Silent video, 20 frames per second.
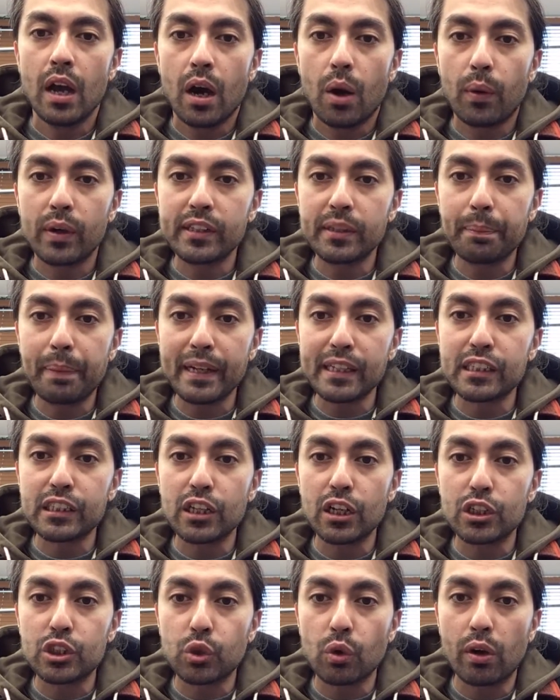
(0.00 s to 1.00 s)
What's the best
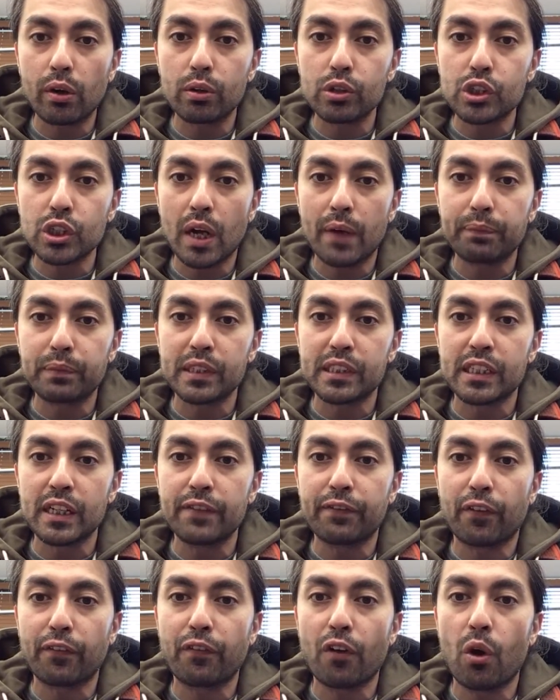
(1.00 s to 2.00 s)
Toronto shop to see
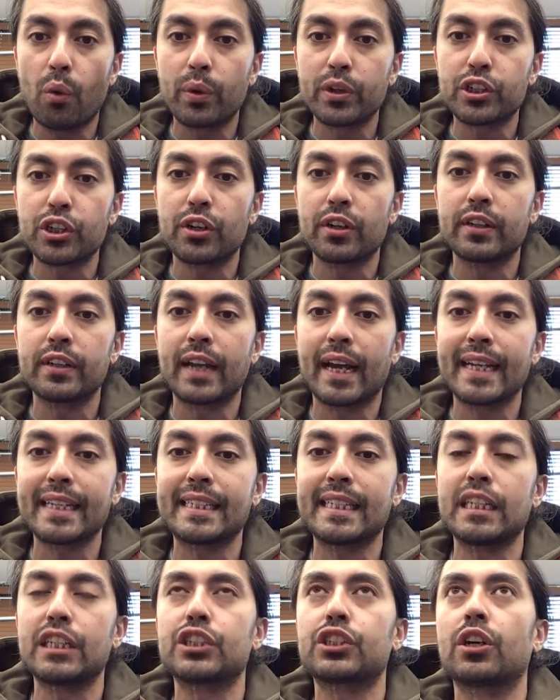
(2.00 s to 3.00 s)
for fall winter
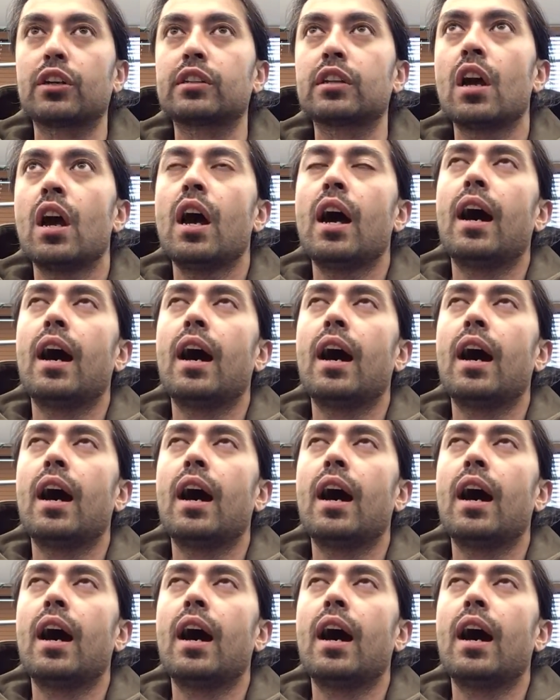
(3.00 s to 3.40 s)
19 shirts?